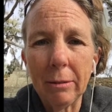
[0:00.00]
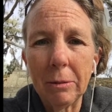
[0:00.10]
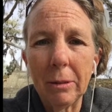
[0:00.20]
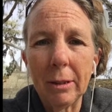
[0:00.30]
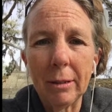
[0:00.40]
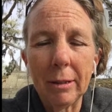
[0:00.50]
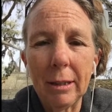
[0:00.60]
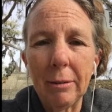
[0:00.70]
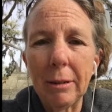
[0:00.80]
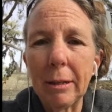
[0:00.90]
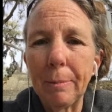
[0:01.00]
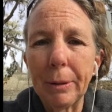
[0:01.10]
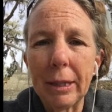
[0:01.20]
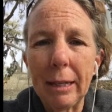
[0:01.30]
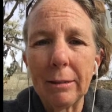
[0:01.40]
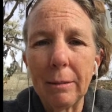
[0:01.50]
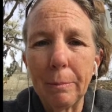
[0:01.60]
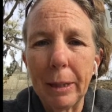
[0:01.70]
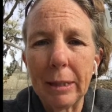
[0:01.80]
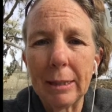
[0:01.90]
or a couple
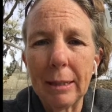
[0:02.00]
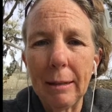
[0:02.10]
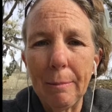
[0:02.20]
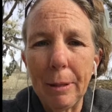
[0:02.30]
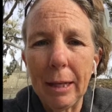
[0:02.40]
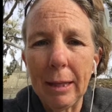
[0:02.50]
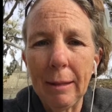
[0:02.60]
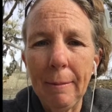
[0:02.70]
$1,000 a month.